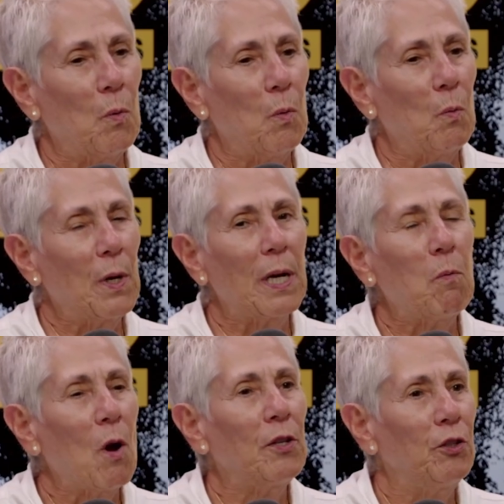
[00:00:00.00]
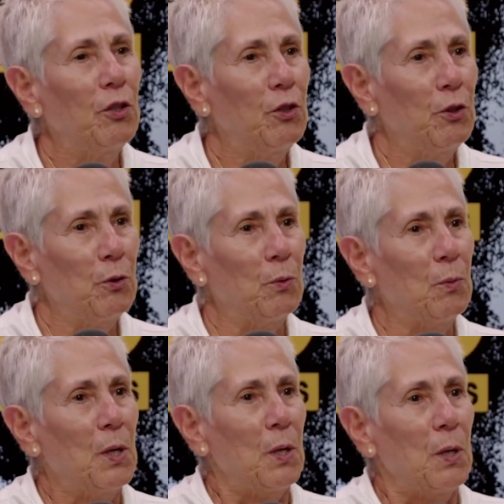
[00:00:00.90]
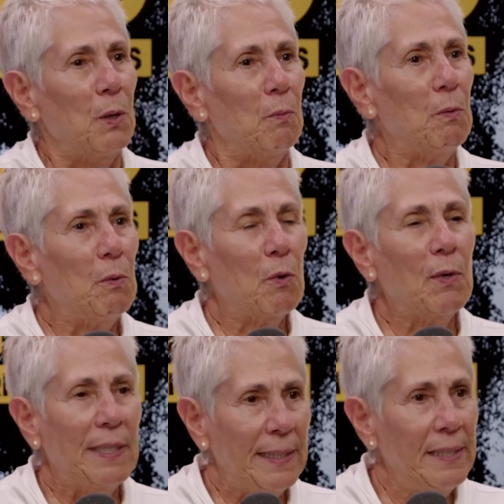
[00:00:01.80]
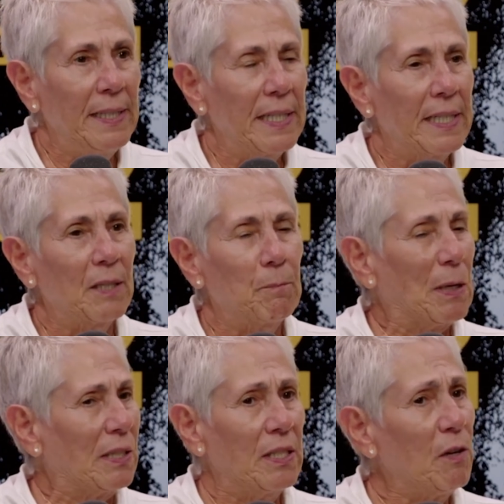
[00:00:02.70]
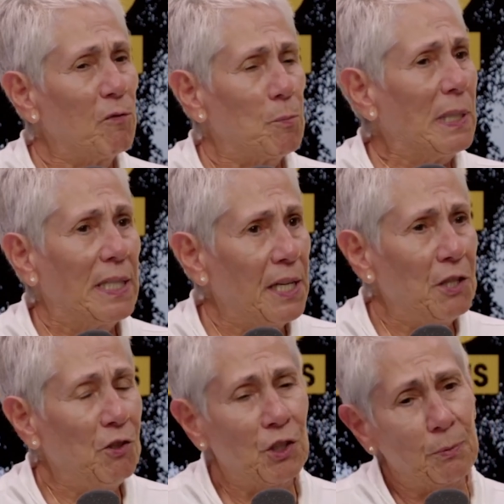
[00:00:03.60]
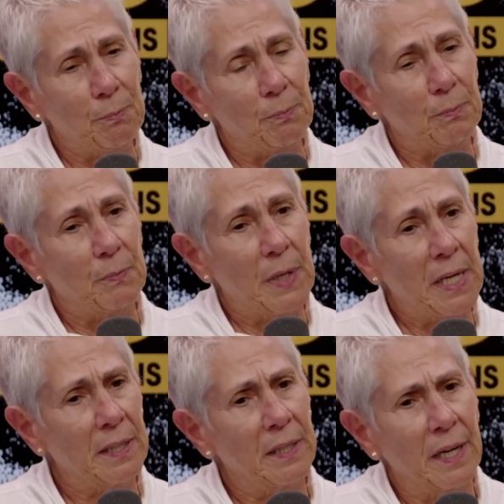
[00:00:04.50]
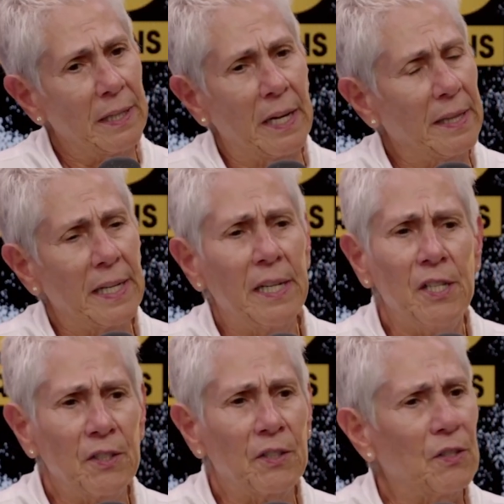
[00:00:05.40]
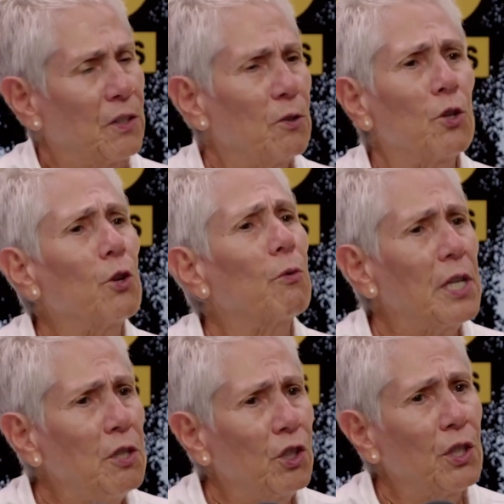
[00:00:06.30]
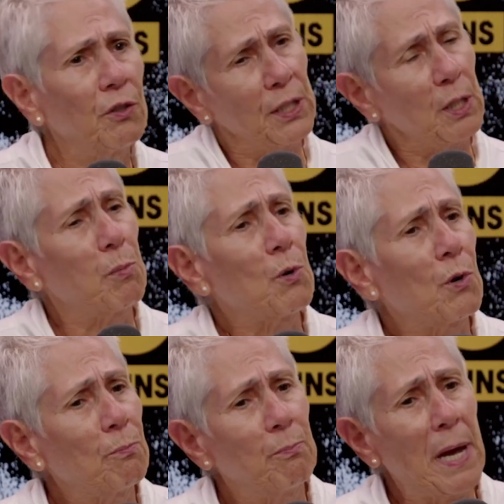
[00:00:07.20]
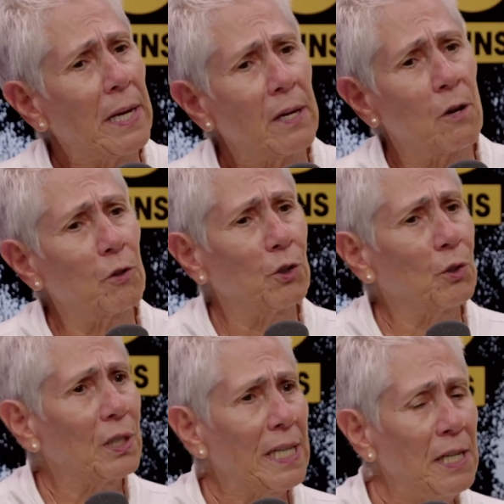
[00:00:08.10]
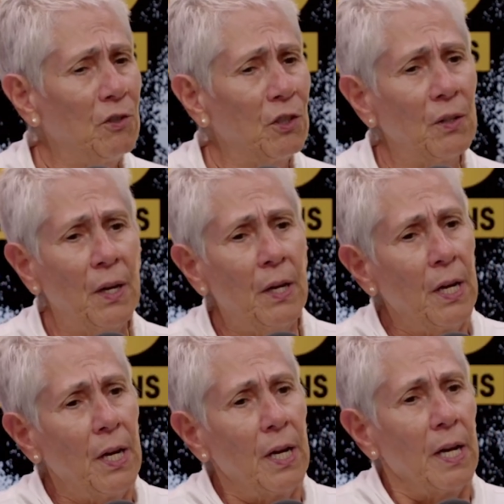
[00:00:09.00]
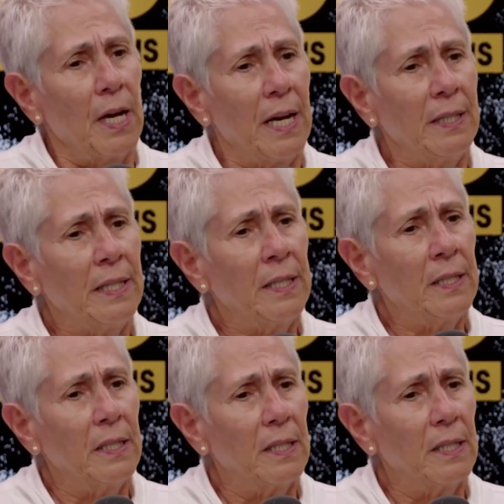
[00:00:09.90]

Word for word: what I wanted to do when we were going to India because I'd never been to Asia, and I, I think India is considered Eurasia. Singapore, Bangkok are surely Asian, and then